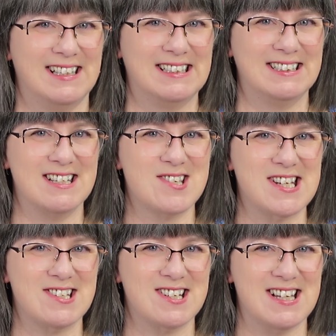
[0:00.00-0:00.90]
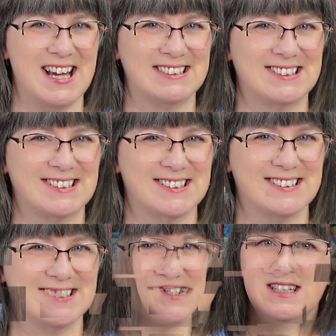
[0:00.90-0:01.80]
Let's get to class.
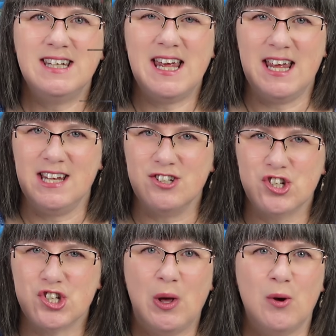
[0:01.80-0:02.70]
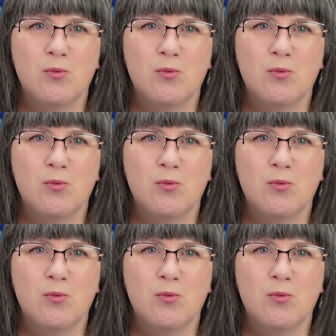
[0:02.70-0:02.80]
Gauge,